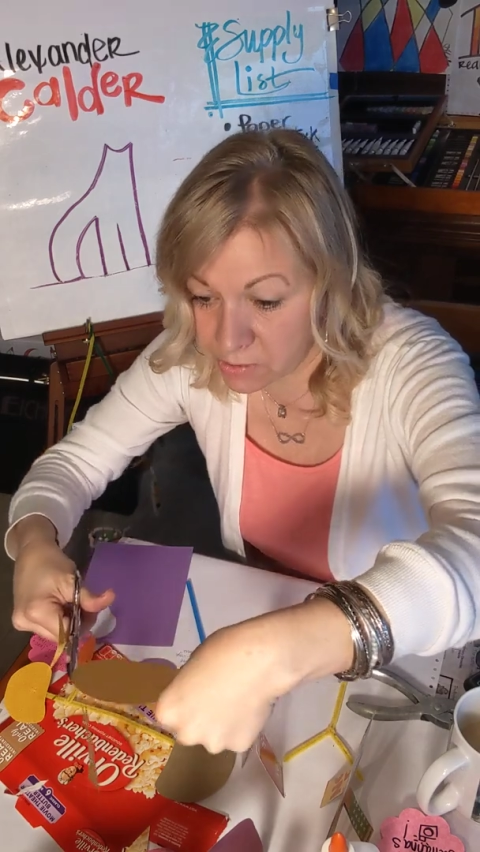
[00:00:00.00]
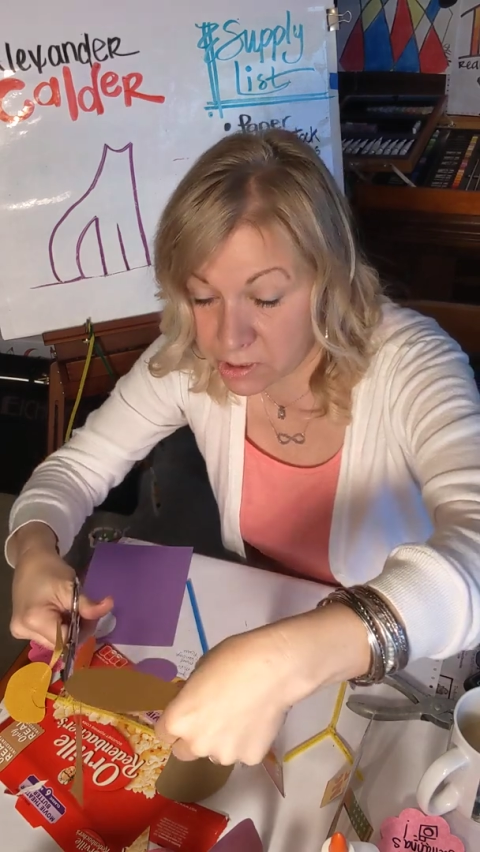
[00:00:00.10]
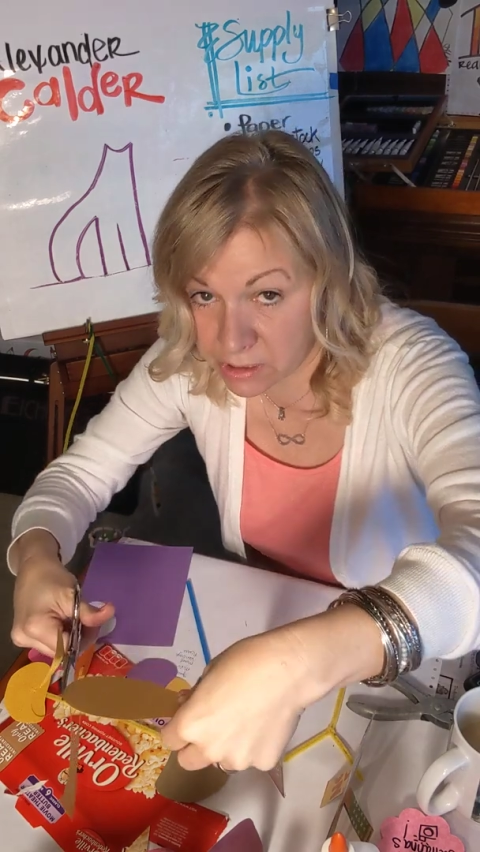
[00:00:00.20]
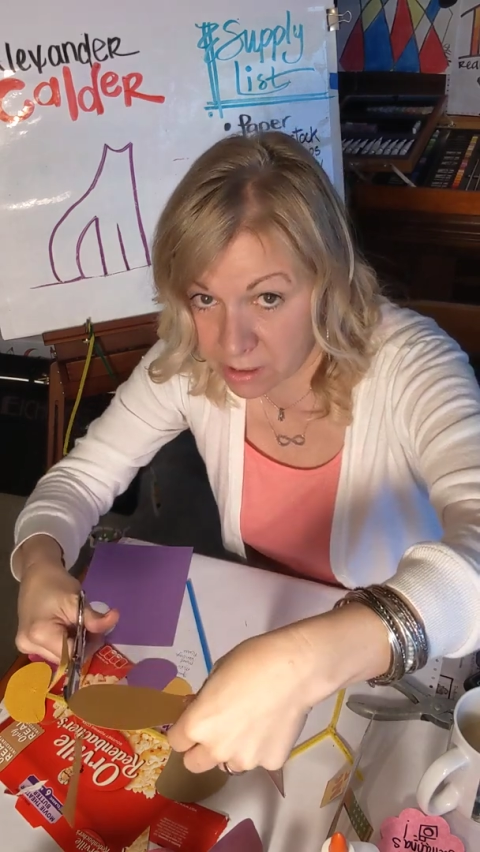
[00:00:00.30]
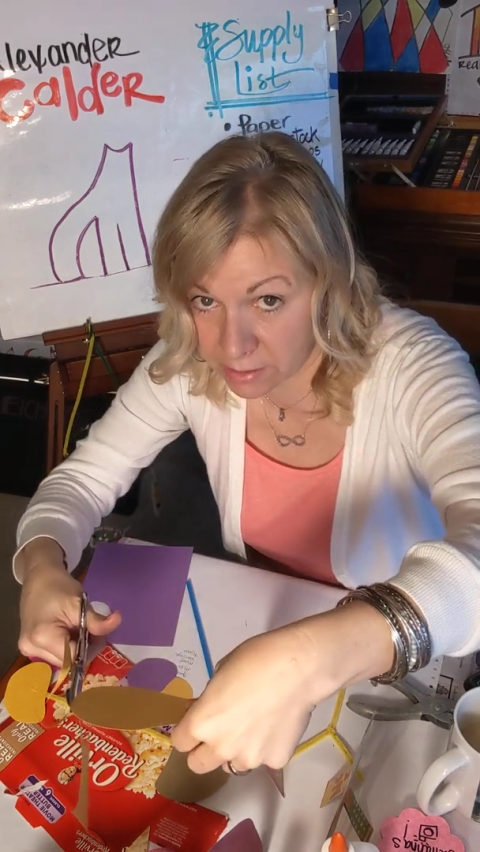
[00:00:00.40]

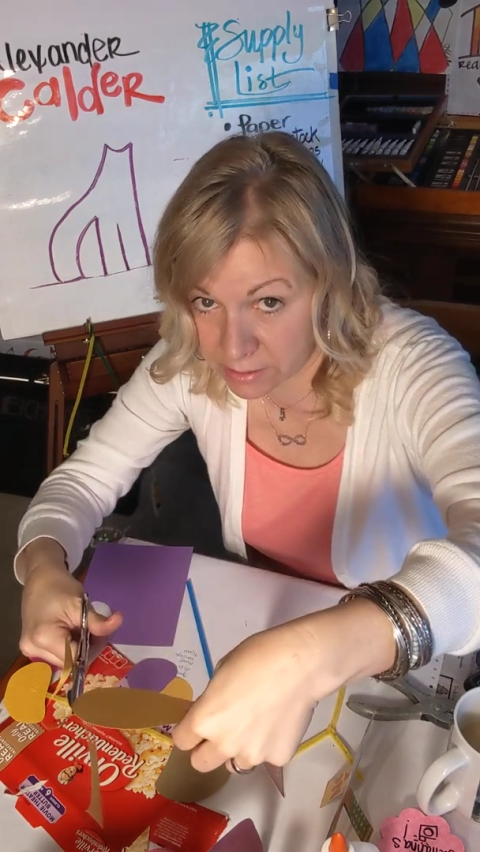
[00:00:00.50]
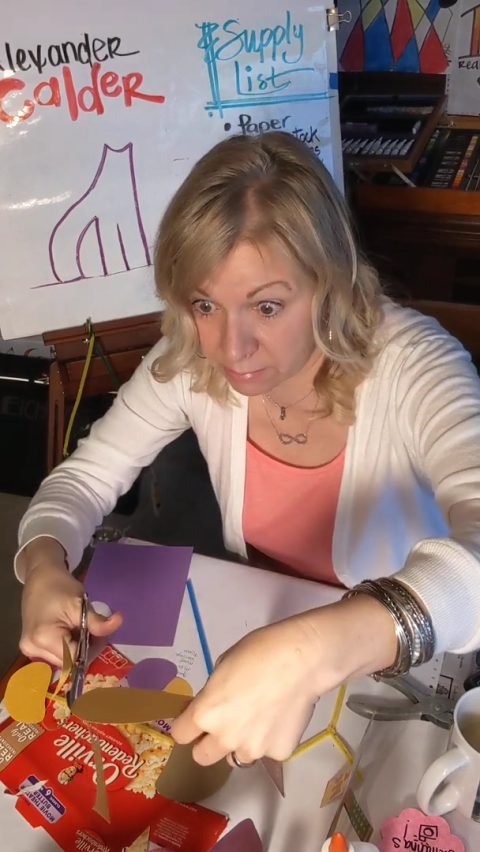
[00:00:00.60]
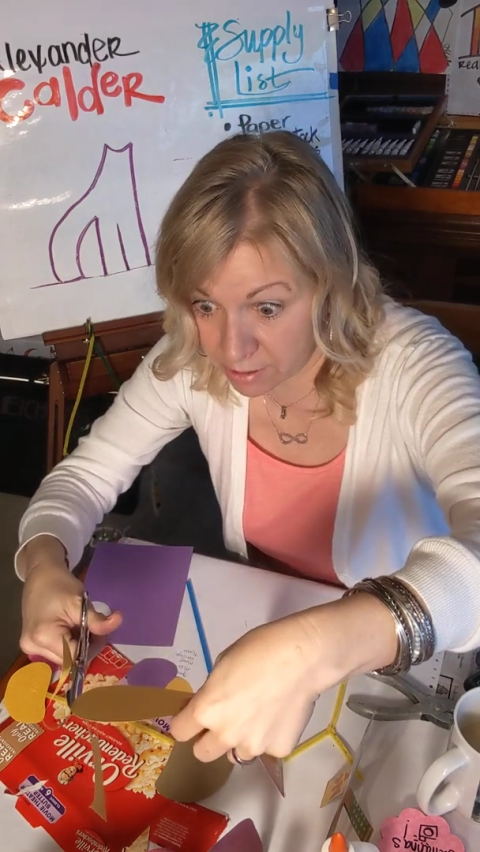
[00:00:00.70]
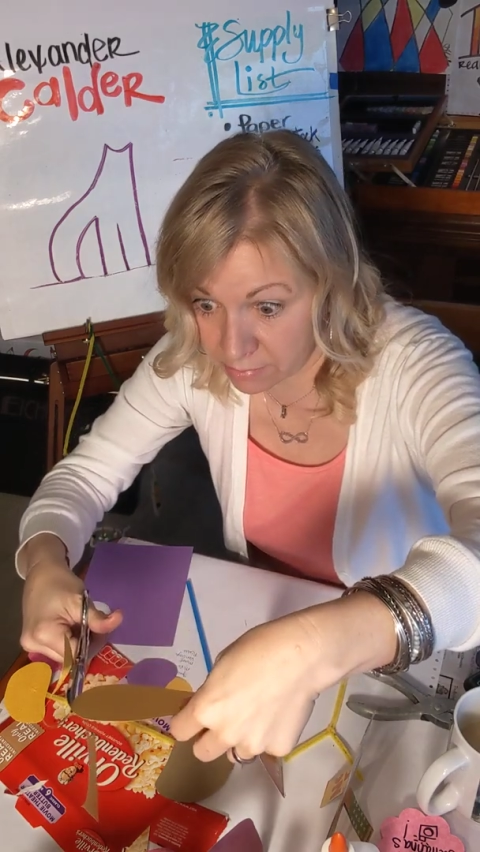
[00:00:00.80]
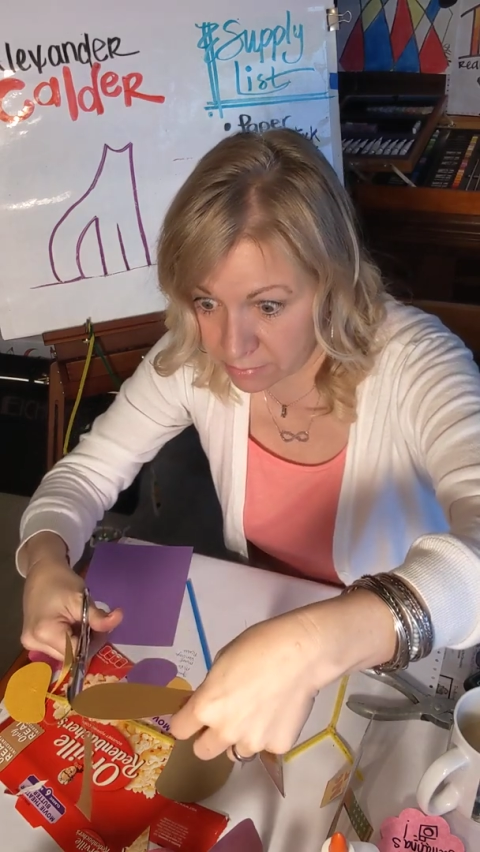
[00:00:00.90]
She talks
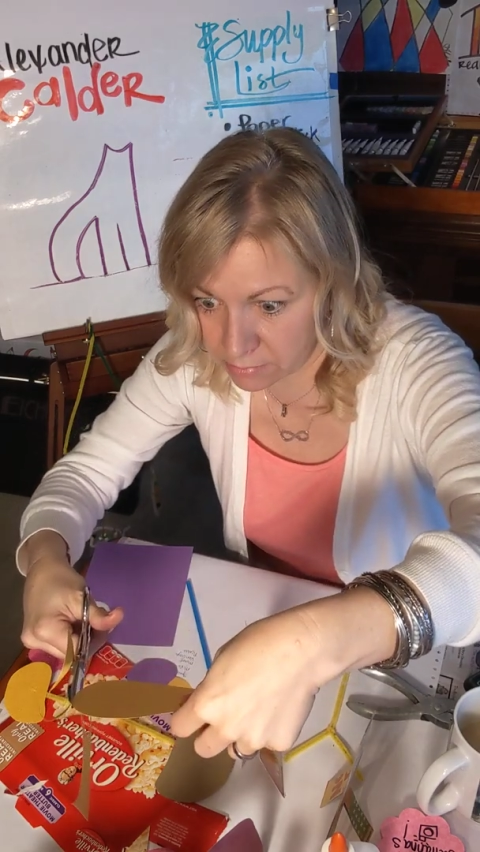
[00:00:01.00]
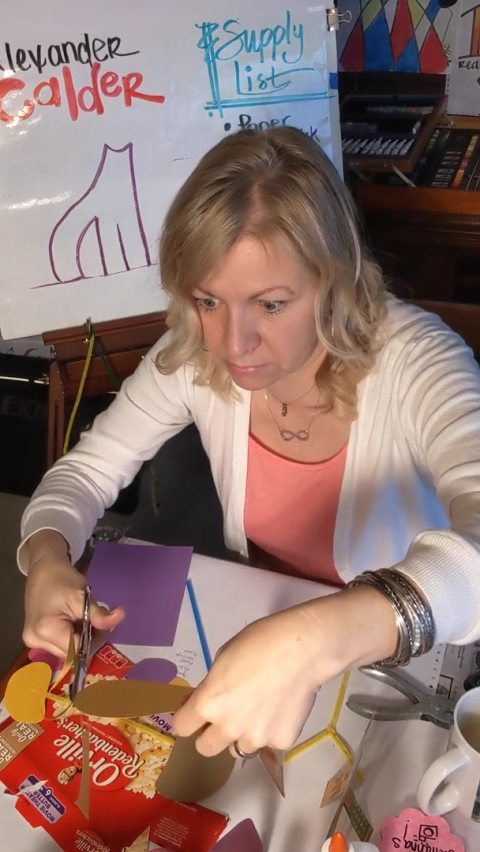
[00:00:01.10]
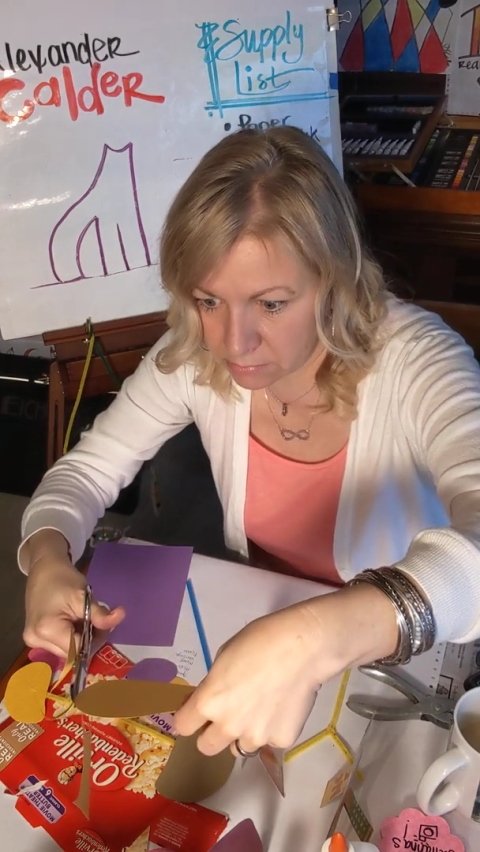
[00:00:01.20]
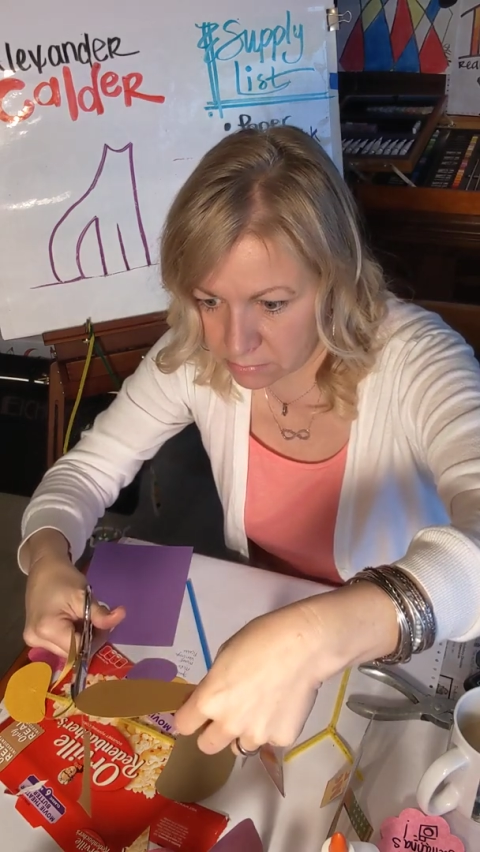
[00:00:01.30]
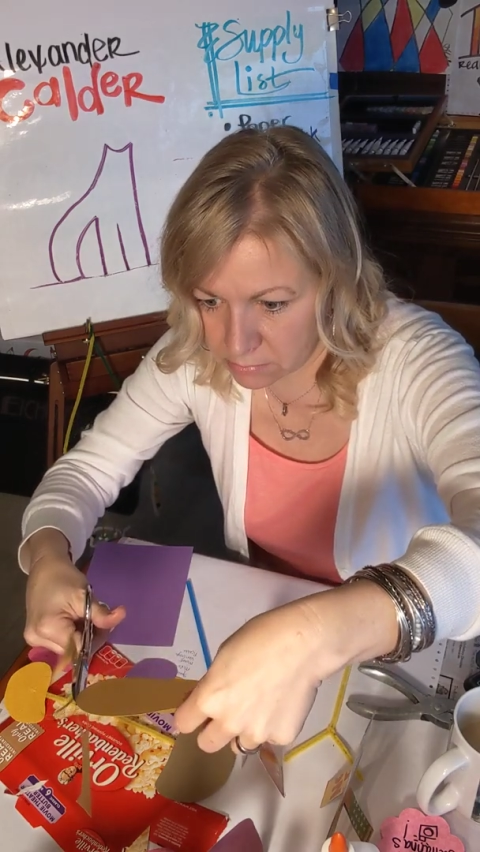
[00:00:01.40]
about
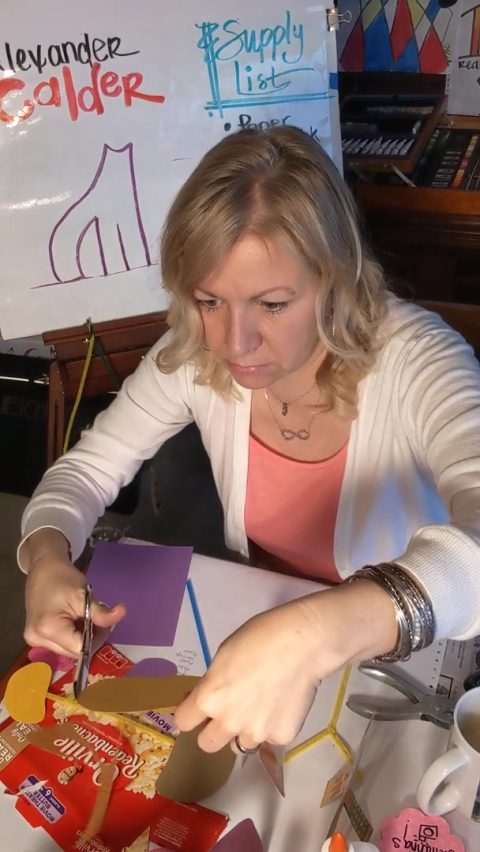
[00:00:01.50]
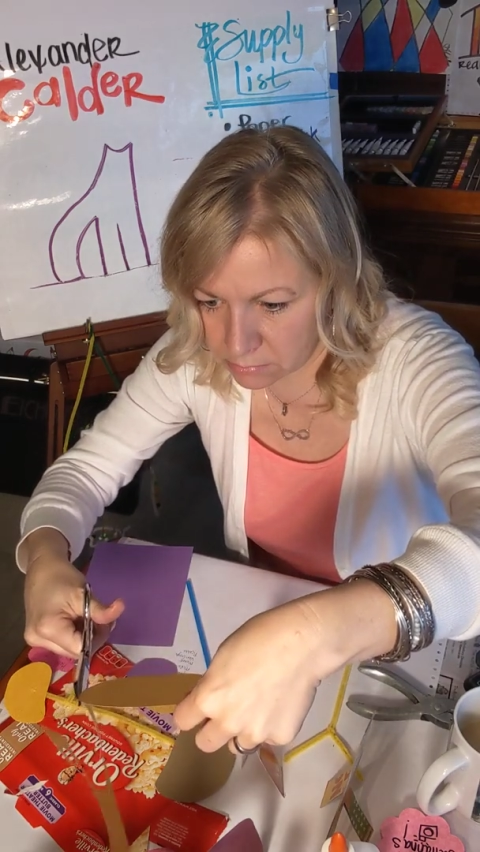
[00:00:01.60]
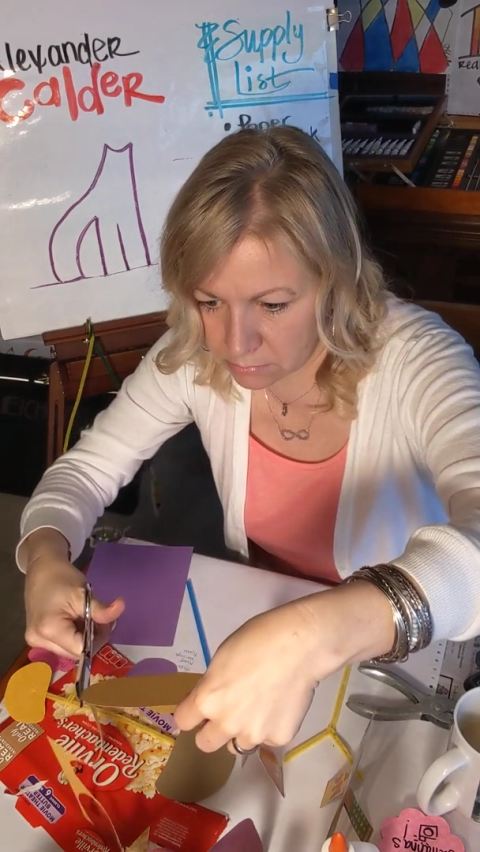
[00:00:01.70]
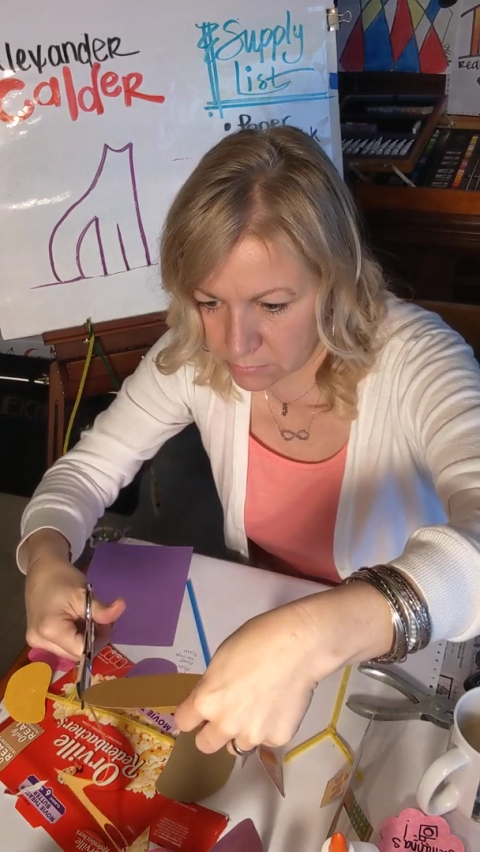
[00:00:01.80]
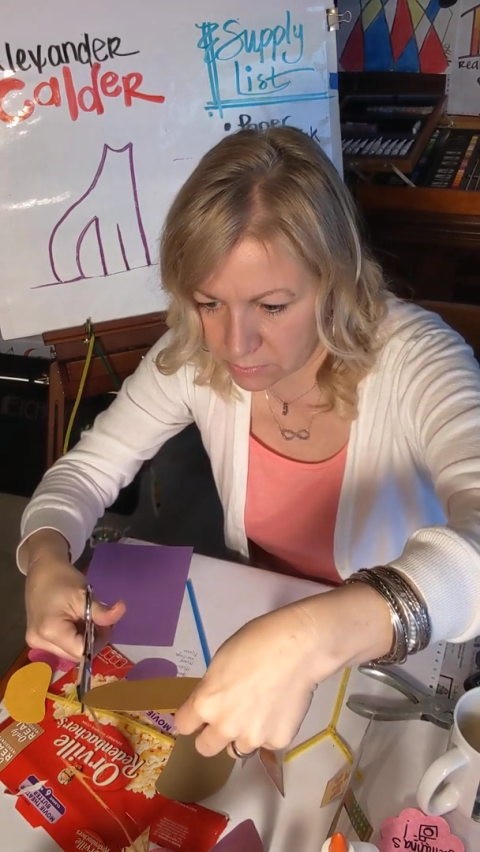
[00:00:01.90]

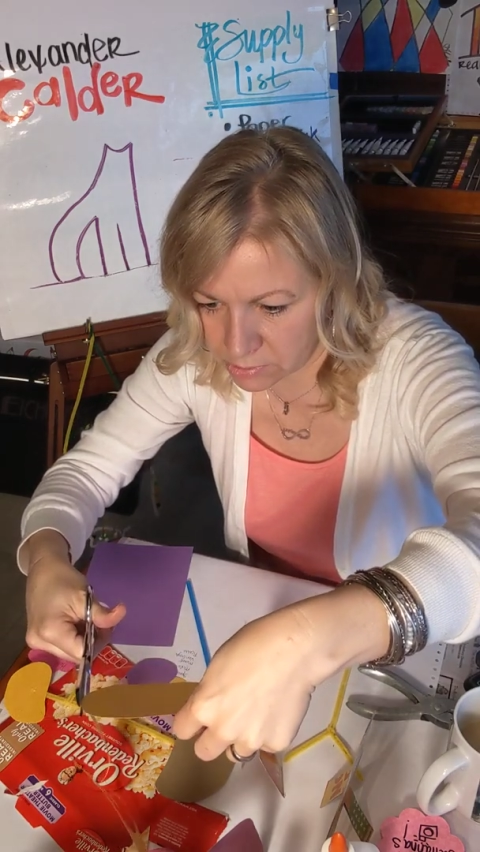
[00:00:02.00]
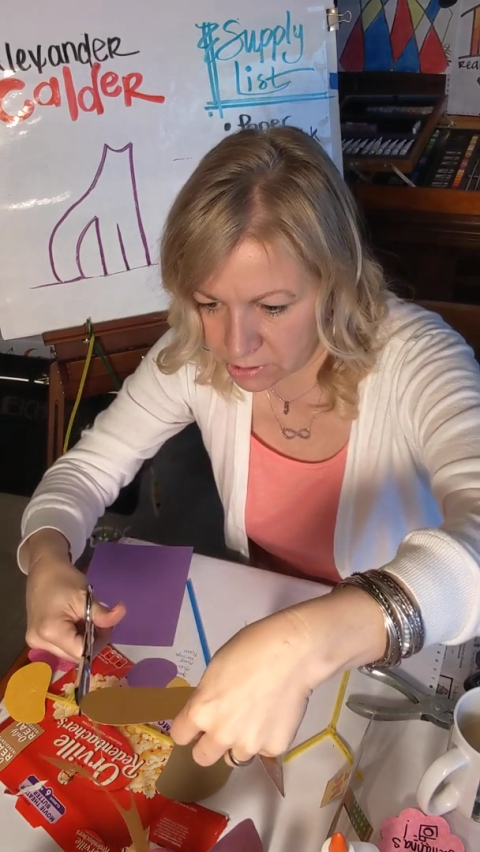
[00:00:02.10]
those